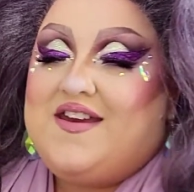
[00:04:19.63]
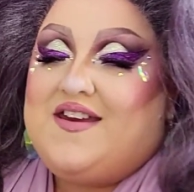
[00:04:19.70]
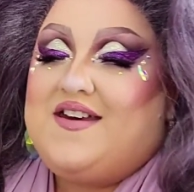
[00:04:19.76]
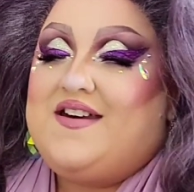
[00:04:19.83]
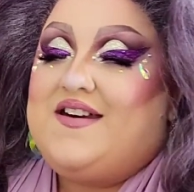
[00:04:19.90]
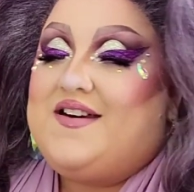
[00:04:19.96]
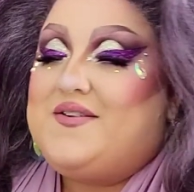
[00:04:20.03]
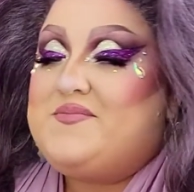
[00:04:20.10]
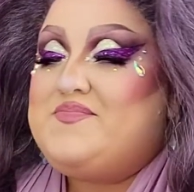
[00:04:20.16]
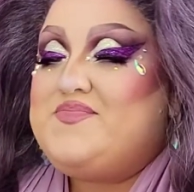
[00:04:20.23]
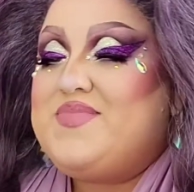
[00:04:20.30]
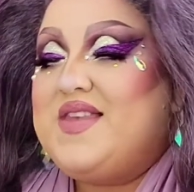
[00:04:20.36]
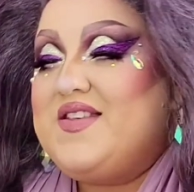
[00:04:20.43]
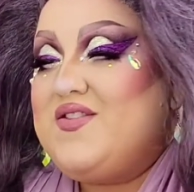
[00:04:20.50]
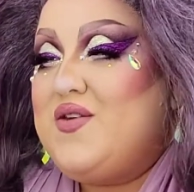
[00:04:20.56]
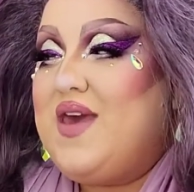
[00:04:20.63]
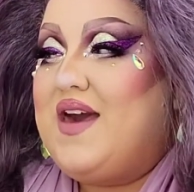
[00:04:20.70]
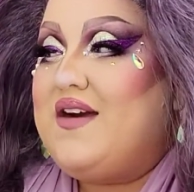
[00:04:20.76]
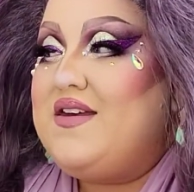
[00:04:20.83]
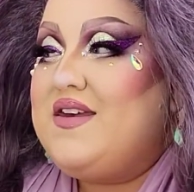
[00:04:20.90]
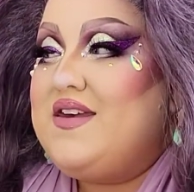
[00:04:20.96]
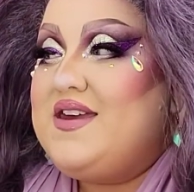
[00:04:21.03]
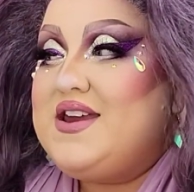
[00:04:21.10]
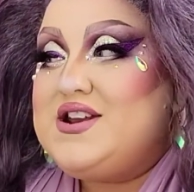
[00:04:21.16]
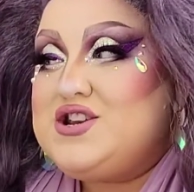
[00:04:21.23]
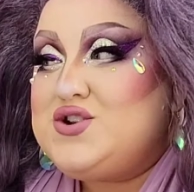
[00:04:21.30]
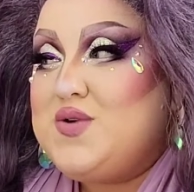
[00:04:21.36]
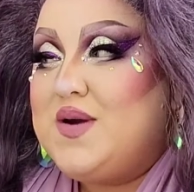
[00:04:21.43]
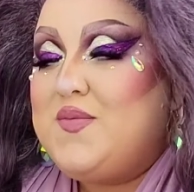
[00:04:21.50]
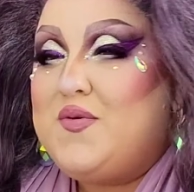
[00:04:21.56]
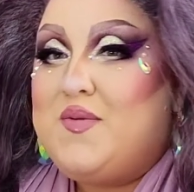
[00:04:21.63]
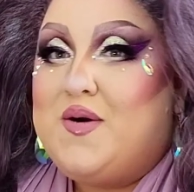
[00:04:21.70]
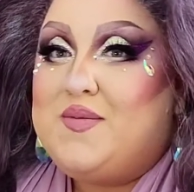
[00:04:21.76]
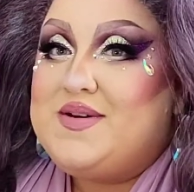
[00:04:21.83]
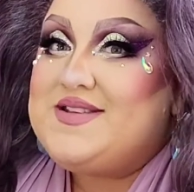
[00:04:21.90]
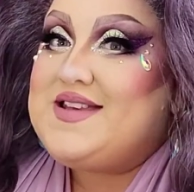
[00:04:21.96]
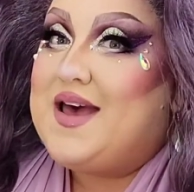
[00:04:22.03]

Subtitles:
So, yeah, enjoyable moments.